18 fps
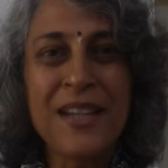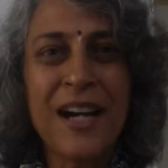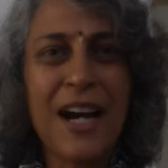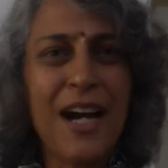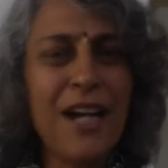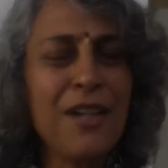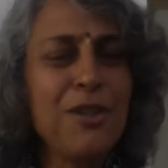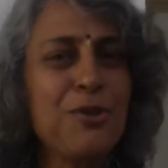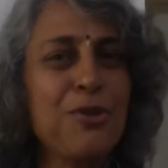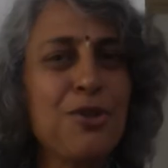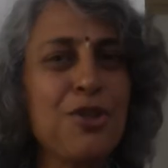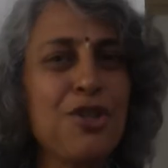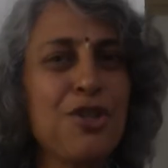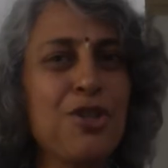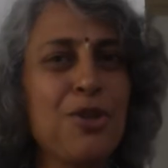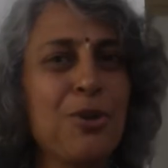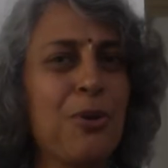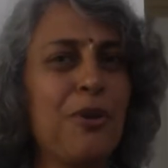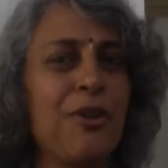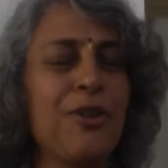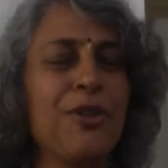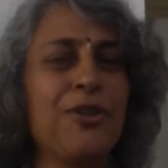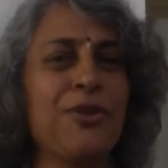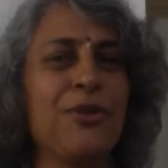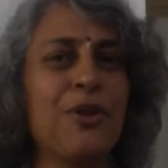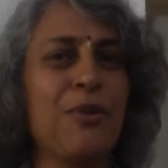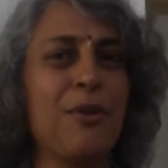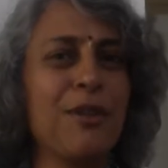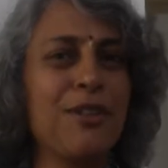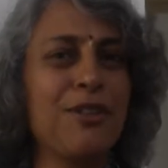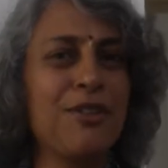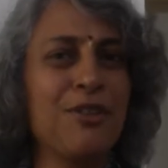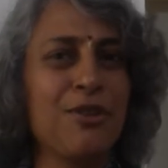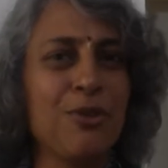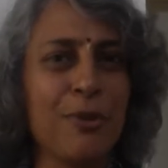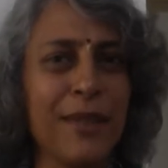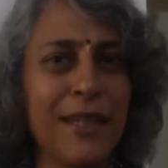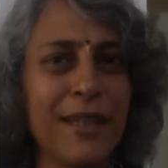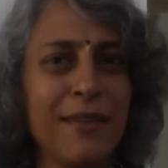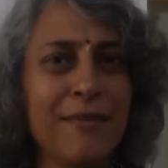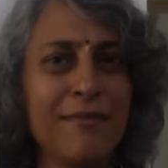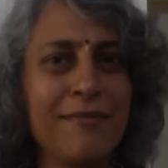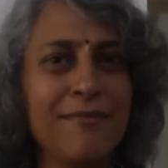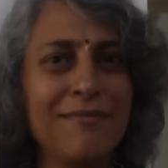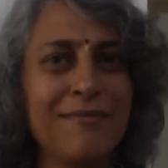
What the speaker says: are you sure you know what you're doing?